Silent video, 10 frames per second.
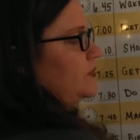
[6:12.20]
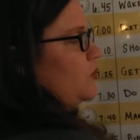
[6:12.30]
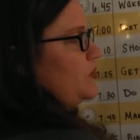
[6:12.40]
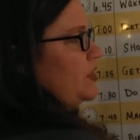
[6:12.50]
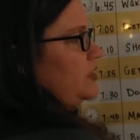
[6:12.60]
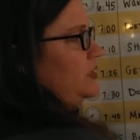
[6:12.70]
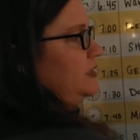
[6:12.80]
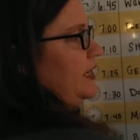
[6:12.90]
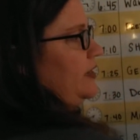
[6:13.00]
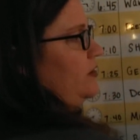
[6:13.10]
with a little
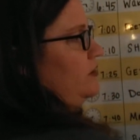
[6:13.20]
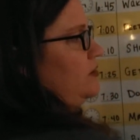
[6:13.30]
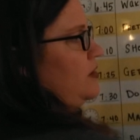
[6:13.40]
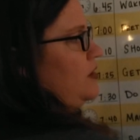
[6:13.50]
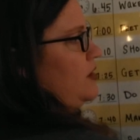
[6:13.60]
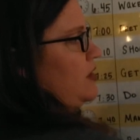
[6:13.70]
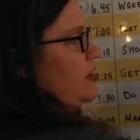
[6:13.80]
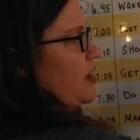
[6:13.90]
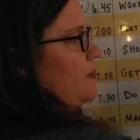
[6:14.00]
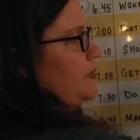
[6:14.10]
tail.
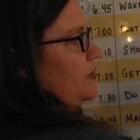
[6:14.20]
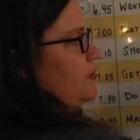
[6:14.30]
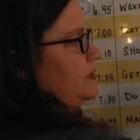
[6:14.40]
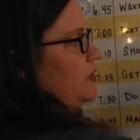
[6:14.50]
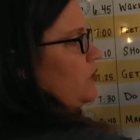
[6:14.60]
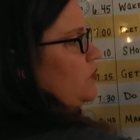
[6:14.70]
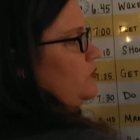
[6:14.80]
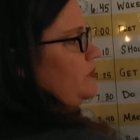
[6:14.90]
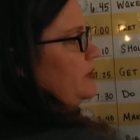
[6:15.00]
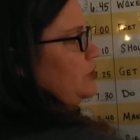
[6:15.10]
Up here is an
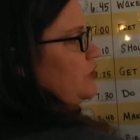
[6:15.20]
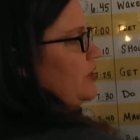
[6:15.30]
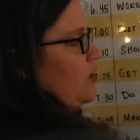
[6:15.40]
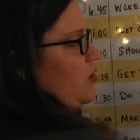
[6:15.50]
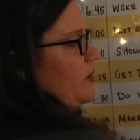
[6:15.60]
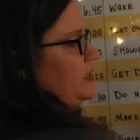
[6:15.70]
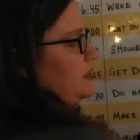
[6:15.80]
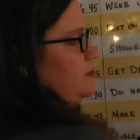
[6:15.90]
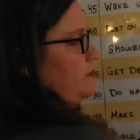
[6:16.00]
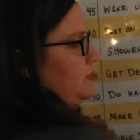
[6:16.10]
O, so make sure you get all the way
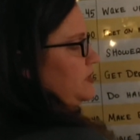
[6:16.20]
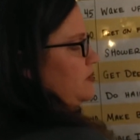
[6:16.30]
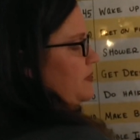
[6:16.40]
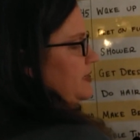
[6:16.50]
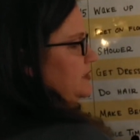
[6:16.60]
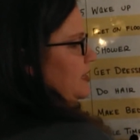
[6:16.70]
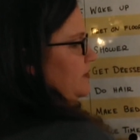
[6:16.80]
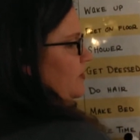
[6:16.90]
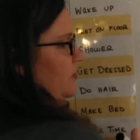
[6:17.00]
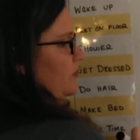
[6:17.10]
to the
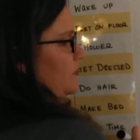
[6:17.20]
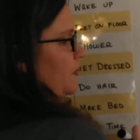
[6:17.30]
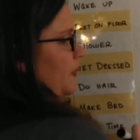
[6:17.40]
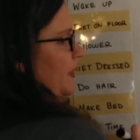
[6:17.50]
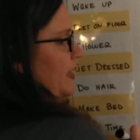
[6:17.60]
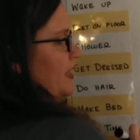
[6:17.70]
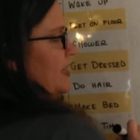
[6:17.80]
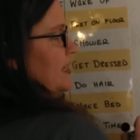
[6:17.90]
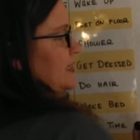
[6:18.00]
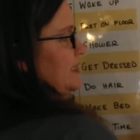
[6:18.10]
baseline there.
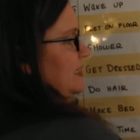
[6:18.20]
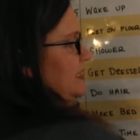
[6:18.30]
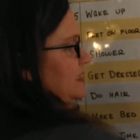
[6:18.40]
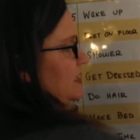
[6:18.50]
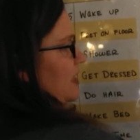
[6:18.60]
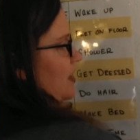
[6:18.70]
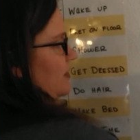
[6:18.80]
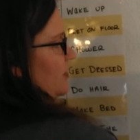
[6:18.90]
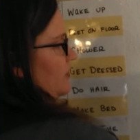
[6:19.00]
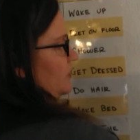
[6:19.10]
C is a clock
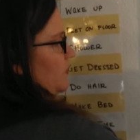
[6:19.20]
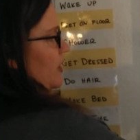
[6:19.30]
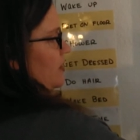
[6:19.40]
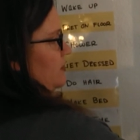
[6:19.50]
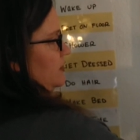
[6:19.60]
letter as well.